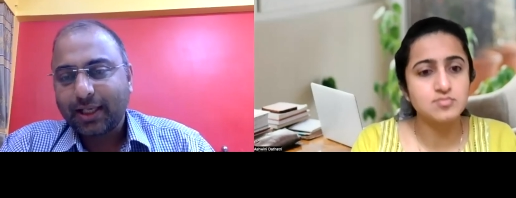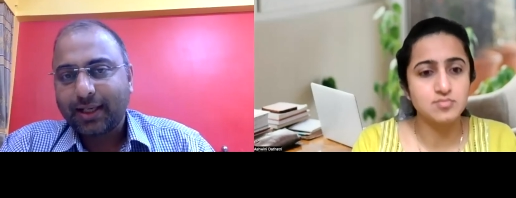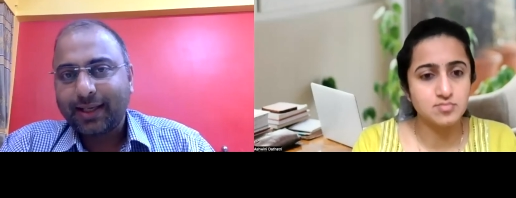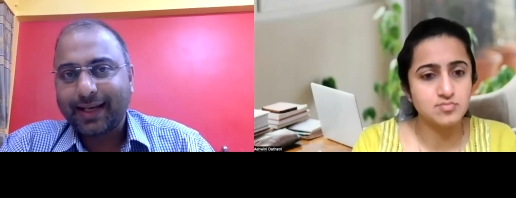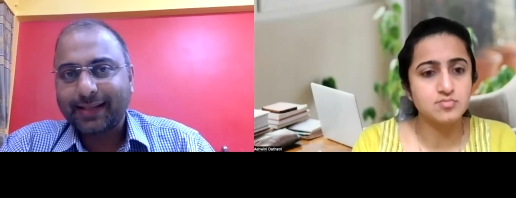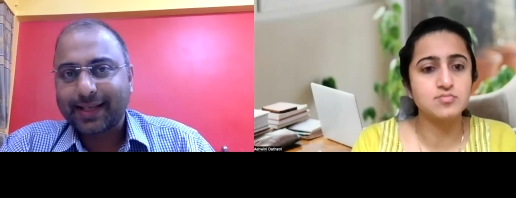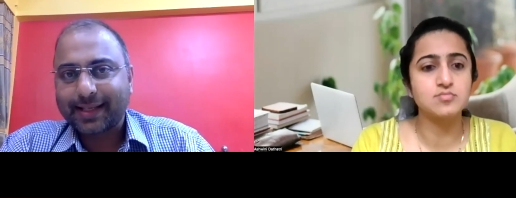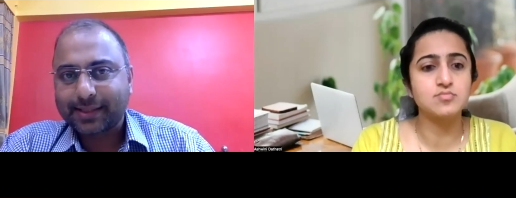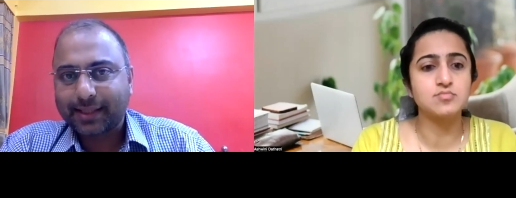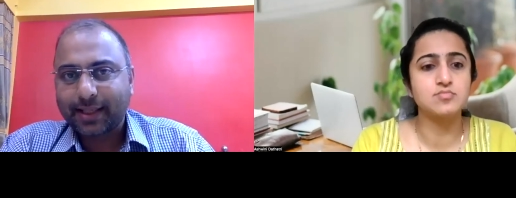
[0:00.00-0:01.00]
Speaker 1: He gets
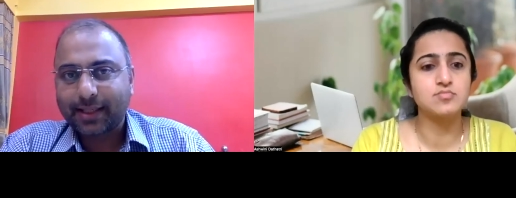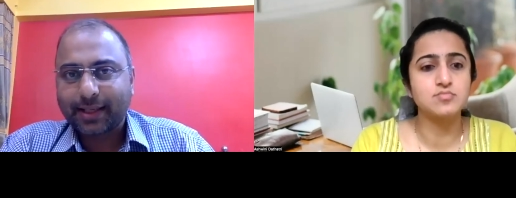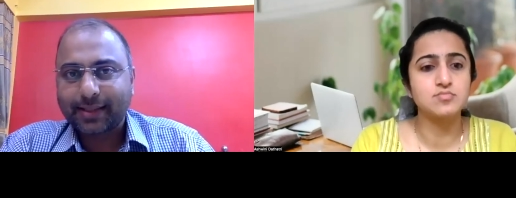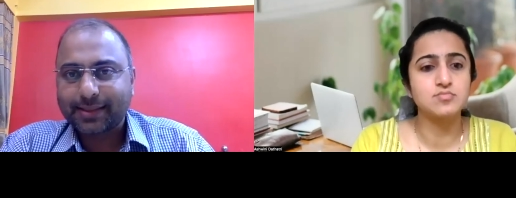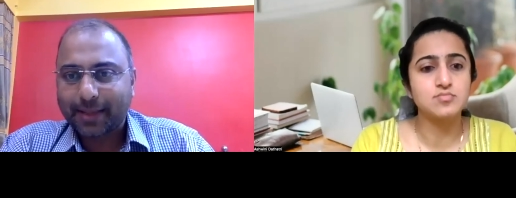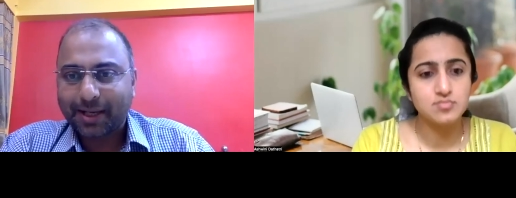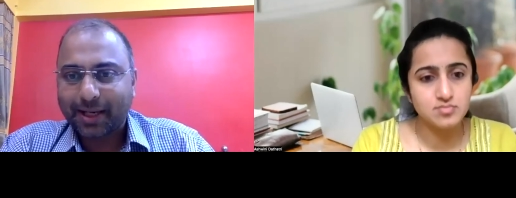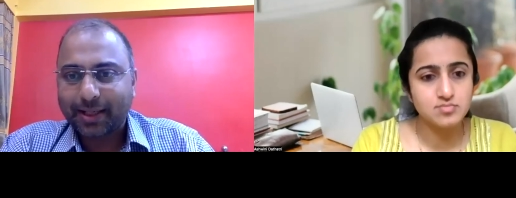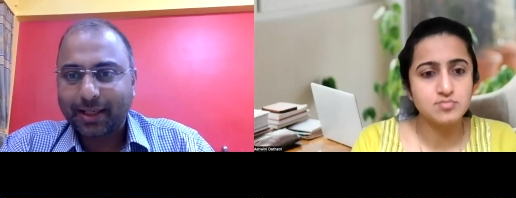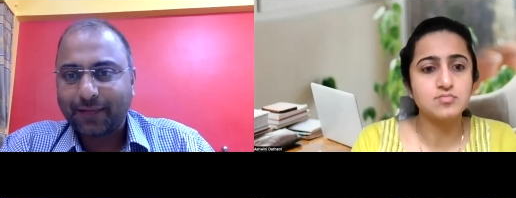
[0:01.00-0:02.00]
an X-ray done, gets an
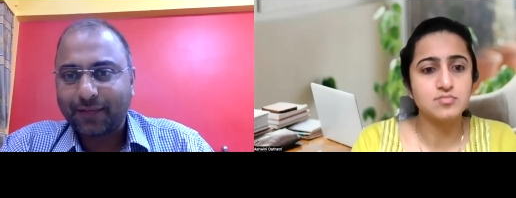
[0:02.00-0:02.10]
MRI done.